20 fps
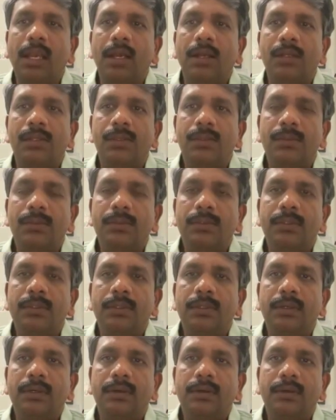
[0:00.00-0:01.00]
So
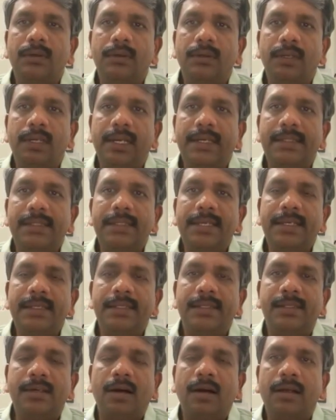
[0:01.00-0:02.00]
let's get
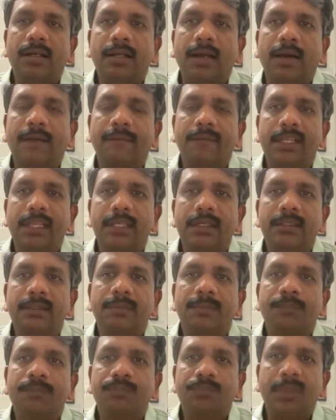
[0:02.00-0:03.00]
started with the
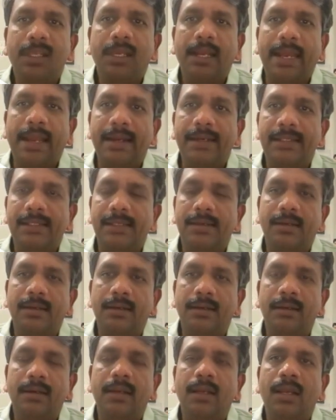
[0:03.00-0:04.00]

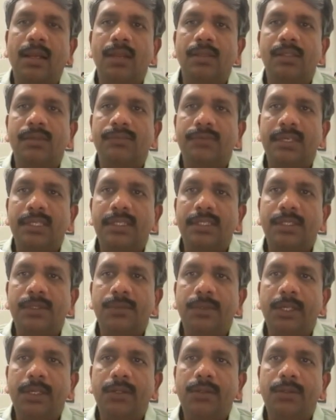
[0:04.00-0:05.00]
hands-on. So first you
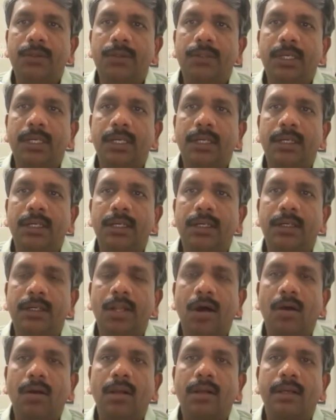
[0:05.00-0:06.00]
need to do the
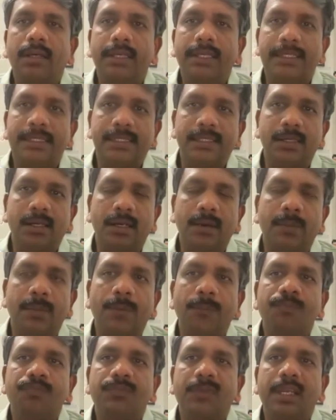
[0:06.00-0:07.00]
Docker desktop.
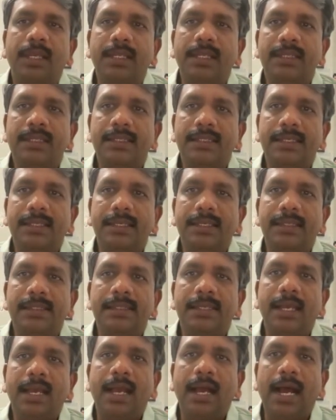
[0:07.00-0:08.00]
In this case,
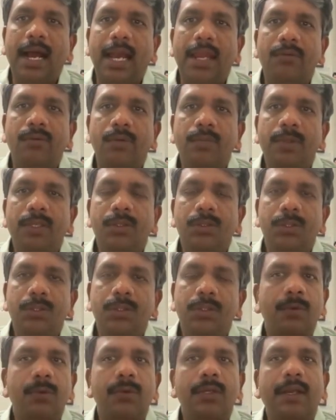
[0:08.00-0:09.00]
I would be
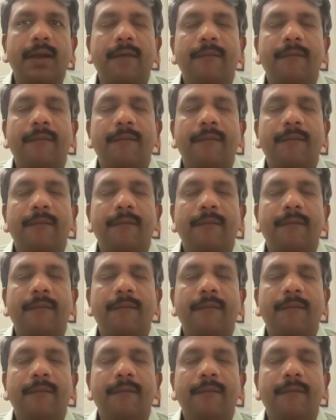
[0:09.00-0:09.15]
about